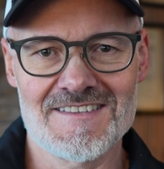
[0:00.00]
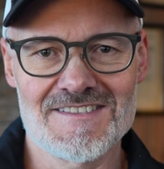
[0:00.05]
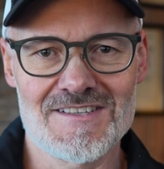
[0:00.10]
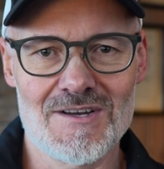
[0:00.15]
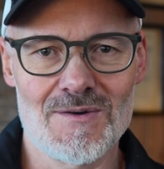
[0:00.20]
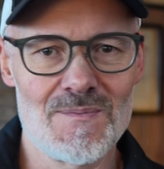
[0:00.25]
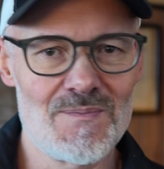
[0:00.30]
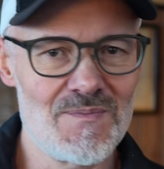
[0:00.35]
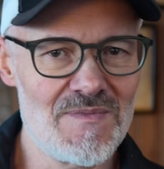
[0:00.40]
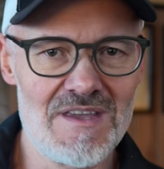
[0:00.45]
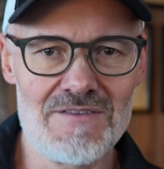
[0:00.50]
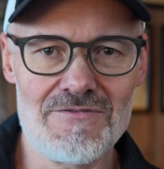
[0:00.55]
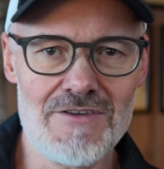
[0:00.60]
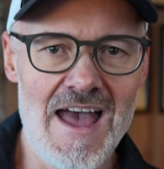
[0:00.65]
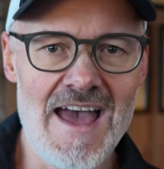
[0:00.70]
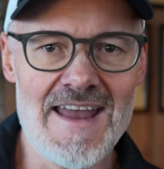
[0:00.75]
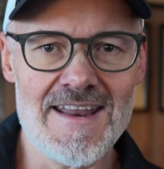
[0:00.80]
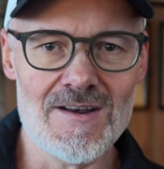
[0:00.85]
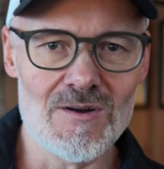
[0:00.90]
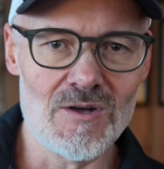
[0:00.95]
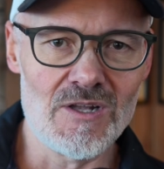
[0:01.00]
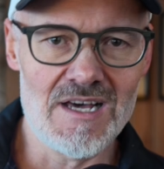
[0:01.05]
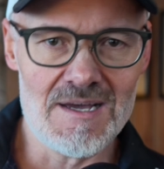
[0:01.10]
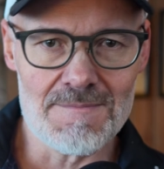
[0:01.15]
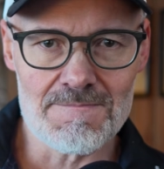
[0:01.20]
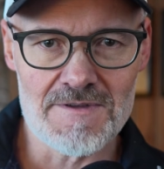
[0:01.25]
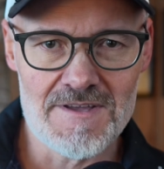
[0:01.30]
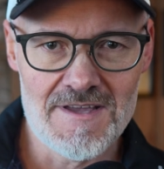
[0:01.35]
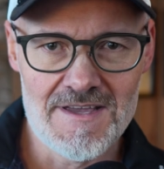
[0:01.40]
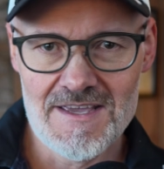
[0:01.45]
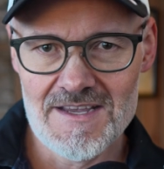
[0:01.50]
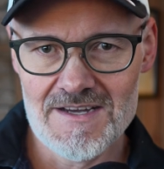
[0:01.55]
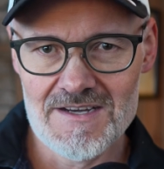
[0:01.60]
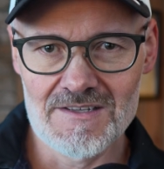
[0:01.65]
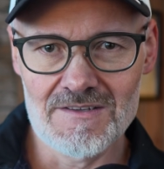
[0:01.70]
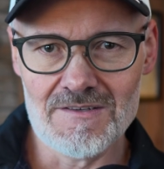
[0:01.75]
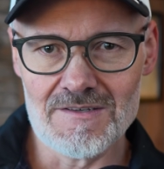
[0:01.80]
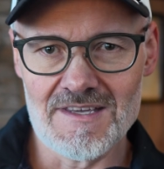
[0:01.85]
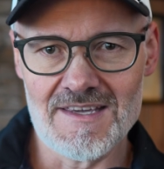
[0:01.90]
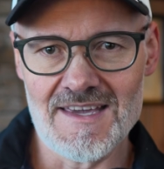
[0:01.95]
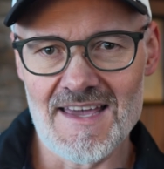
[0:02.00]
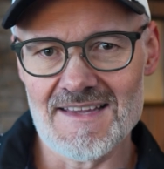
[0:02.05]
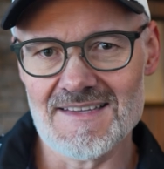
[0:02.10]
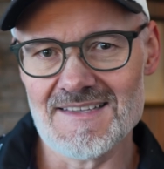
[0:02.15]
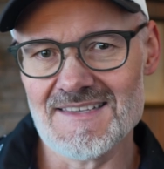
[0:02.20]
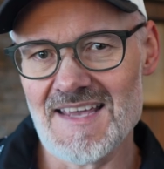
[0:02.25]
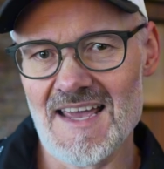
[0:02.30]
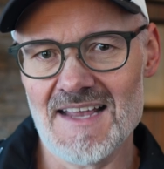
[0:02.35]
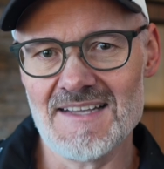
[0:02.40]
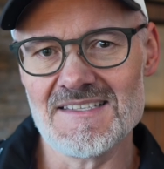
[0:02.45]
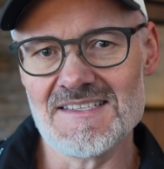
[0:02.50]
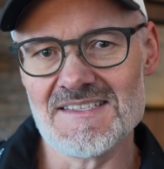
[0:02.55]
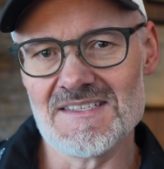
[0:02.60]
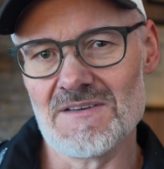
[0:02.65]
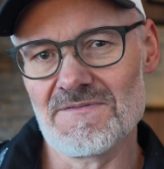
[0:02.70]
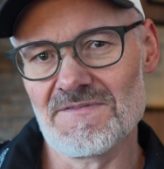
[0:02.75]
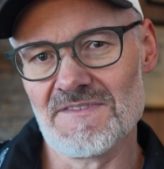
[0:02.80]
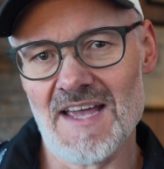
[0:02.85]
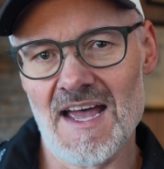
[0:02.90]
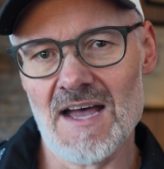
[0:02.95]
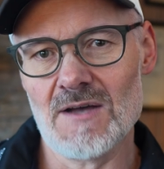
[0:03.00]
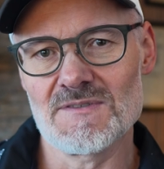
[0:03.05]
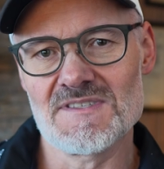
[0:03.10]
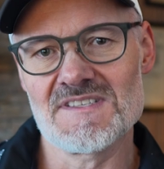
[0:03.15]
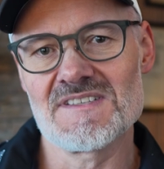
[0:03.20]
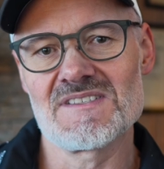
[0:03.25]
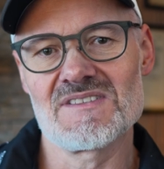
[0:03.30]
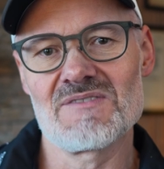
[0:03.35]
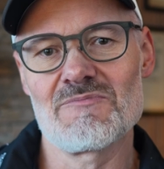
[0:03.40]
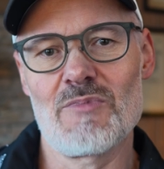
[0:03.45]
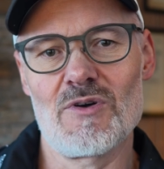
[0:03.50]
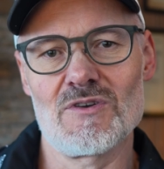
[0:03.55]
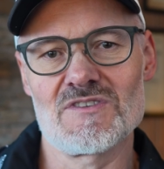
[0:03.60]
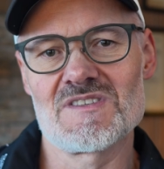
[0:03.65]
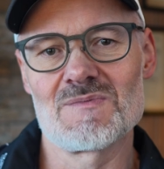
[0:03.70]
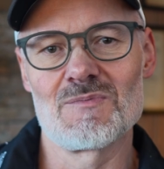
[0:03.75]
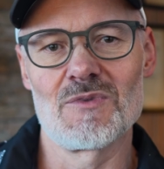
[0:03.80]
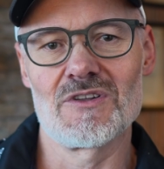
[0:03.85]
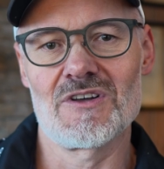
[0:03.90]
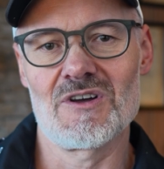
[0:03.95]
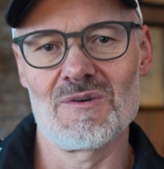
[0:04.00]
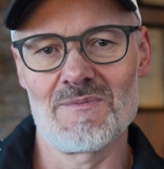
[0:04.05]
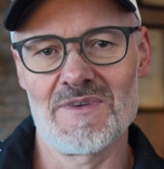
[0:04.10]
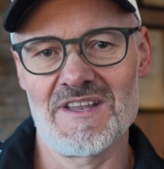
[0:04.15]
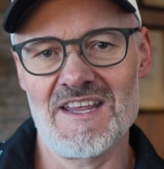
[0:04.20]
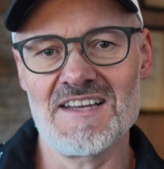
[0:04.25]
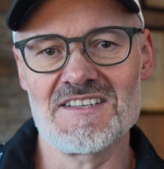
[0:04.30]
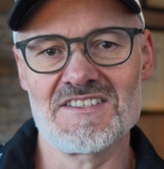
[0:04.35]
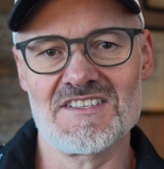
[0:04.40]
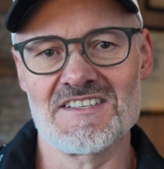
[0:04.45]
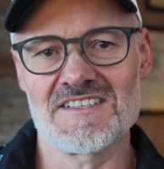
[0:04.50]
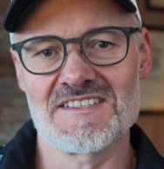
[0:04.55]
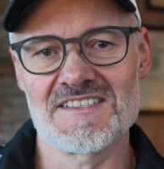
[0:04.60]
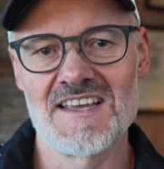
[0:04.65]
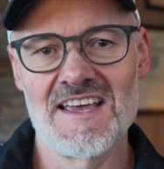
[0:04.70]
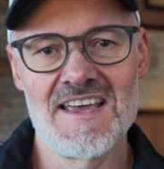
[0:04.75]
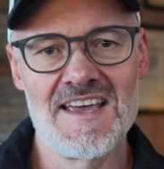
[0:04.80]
So if you add it all up, you're looking at tens of thousands of possible combinations.